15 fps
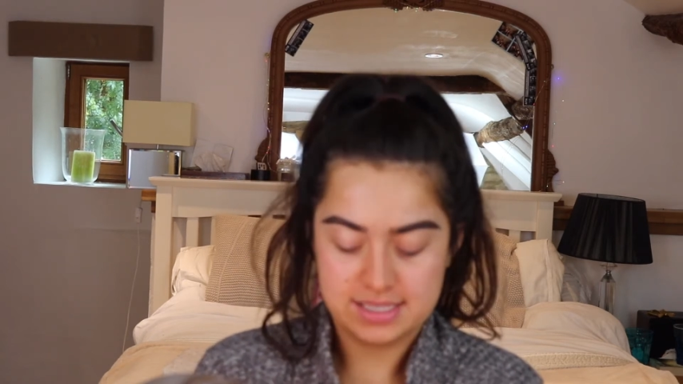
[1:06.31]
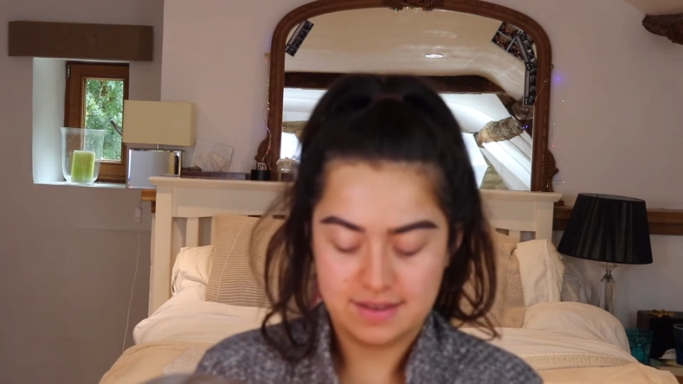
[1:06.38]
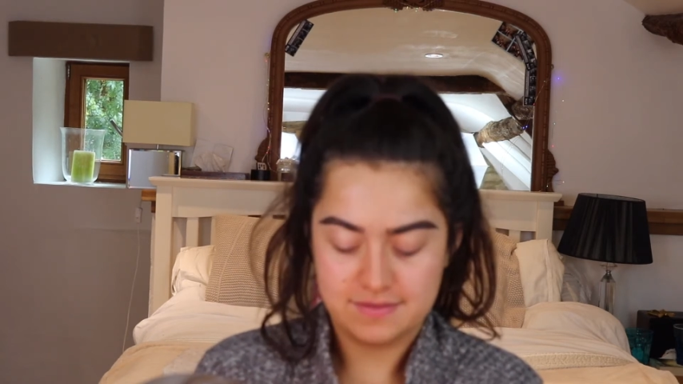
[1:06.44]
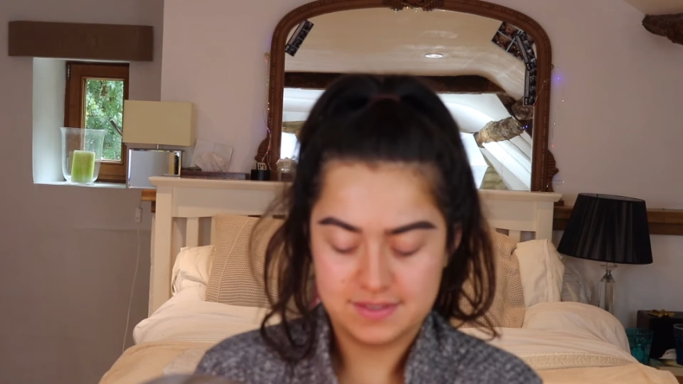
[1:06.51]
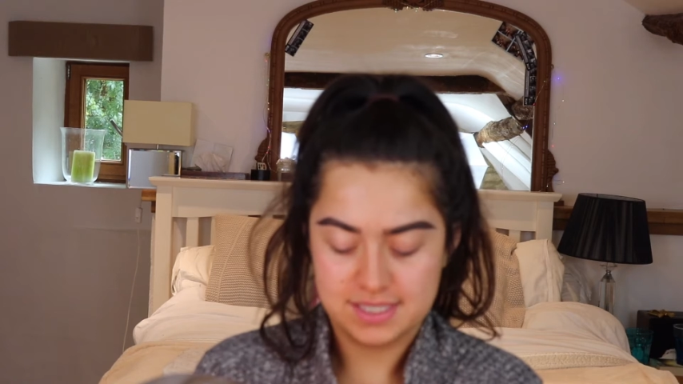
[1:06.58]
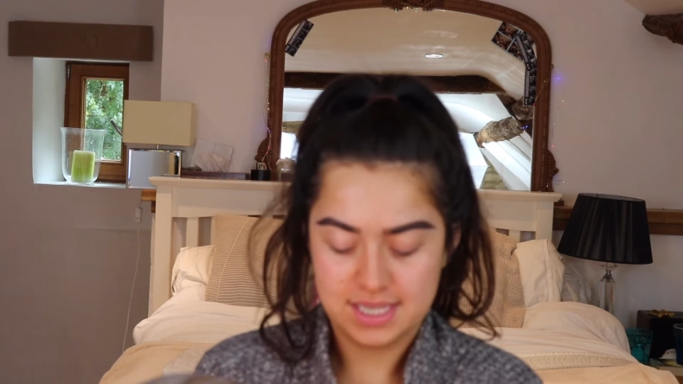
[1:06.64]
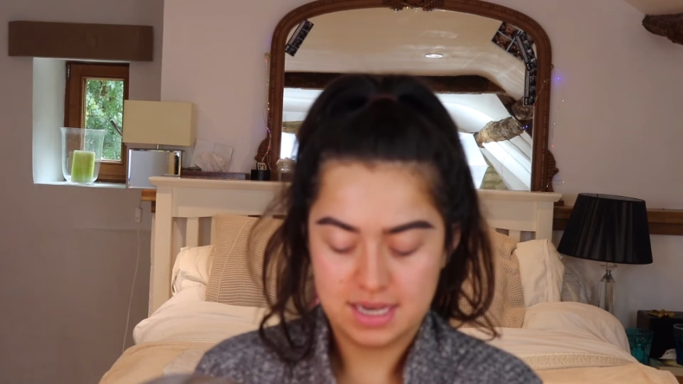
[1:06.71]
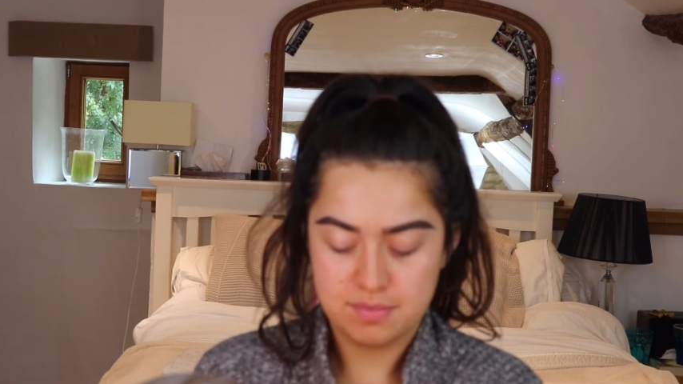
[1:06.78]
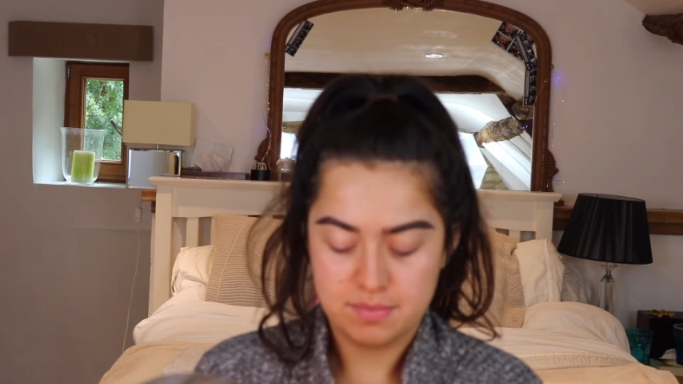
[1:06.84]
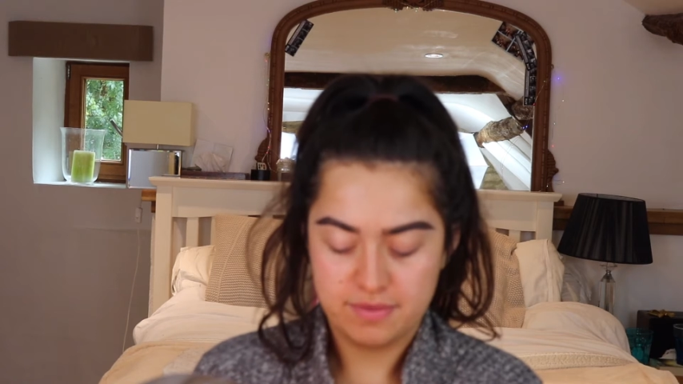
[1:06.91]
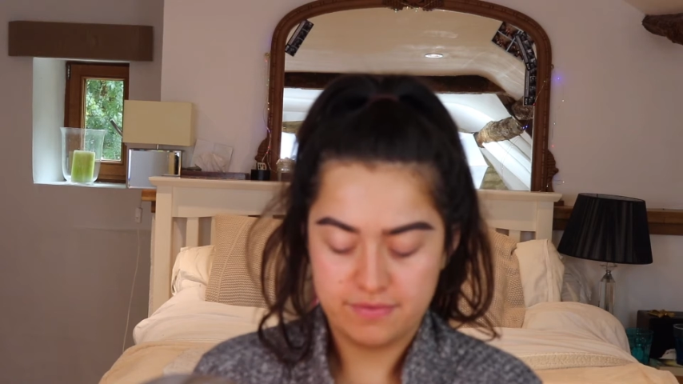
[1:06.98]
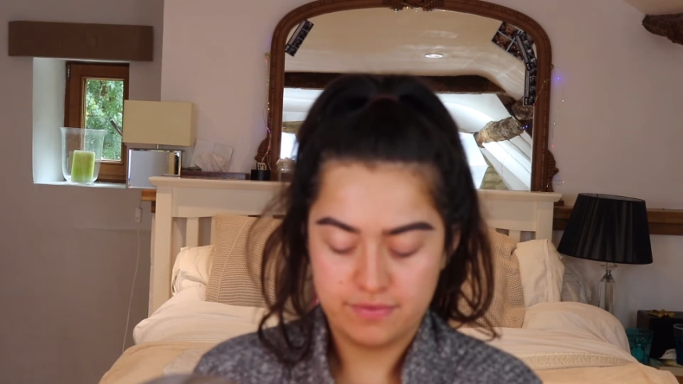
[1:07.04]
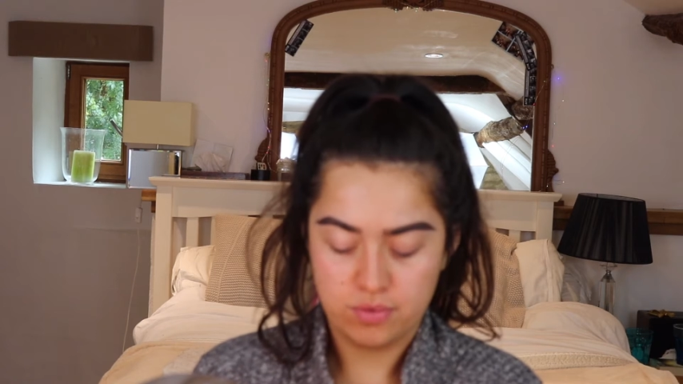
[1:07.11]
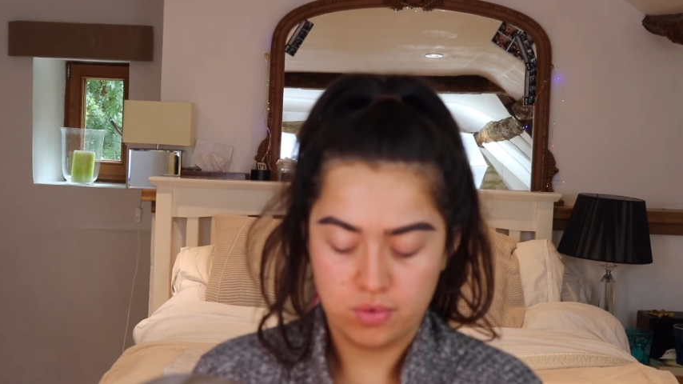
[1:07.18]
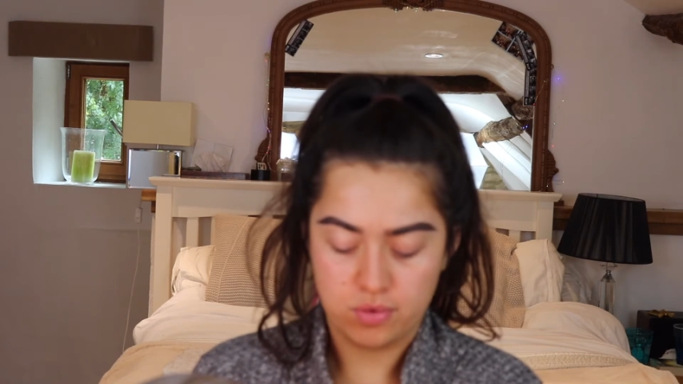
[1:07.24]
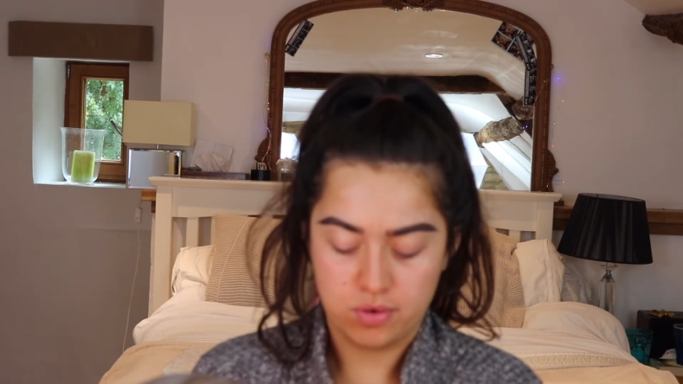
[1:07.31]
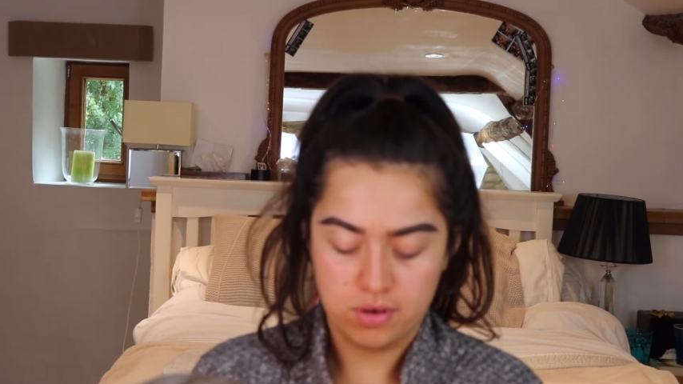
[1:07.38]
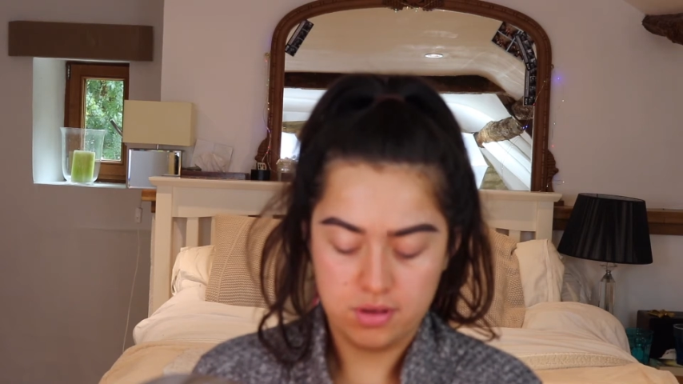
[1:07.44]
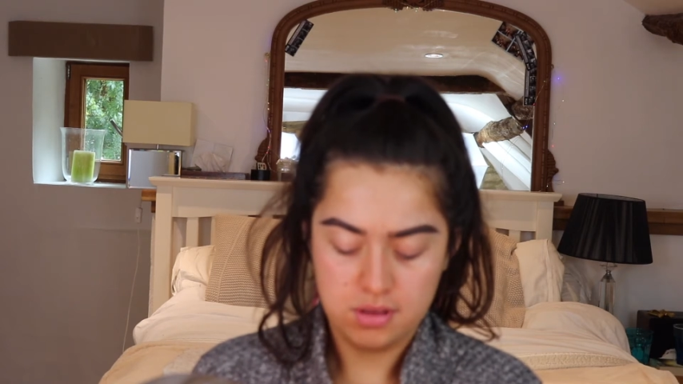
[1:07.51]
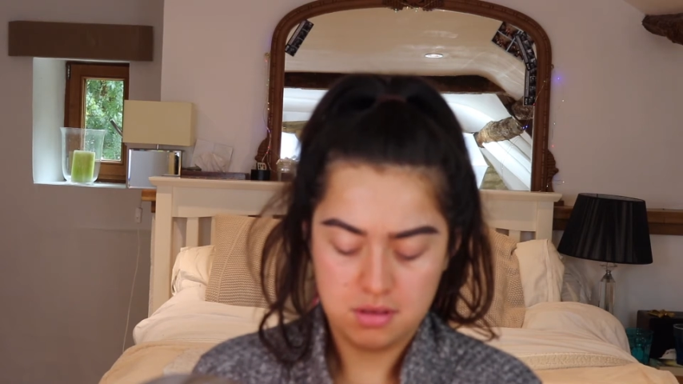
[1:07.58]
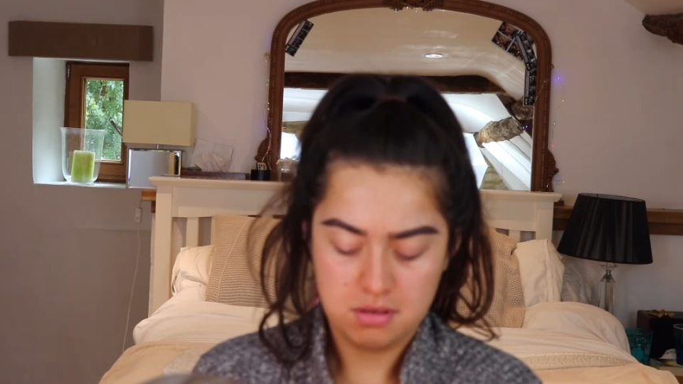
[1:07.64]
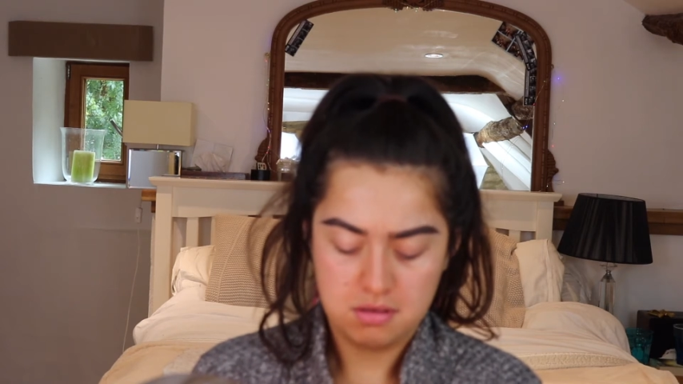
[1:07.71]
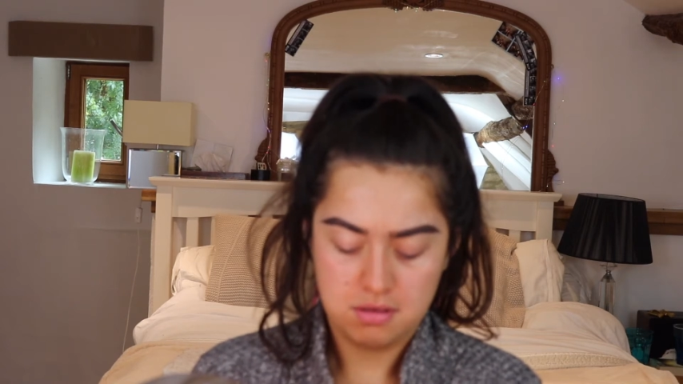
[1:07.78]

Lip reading: As I've said before,